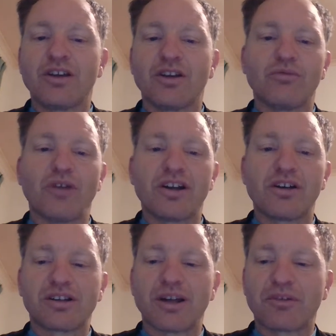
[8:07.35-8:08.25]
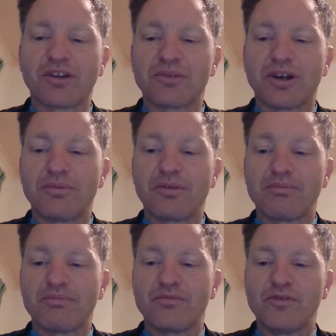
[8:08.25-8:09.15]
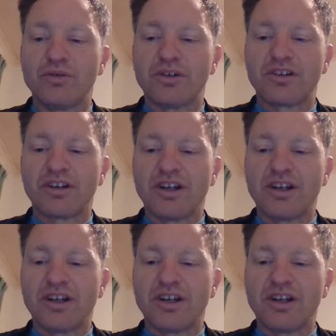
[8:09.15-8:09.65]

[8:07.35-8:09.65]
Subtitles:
radio clubs sometimes do it.